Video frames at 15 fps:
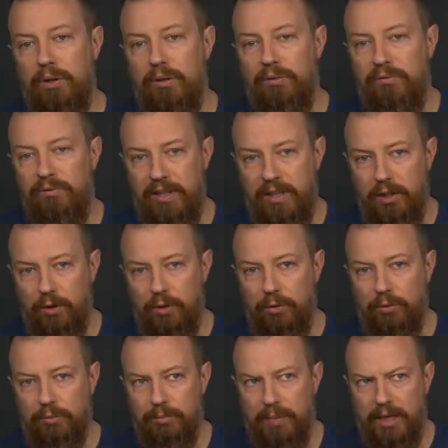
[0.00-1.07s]

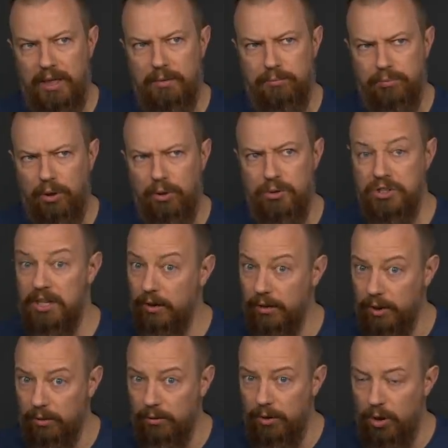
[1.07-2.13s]
VideoMic Pro
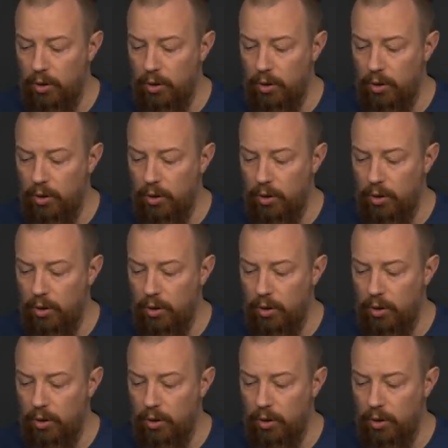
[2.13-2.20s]
Stereo,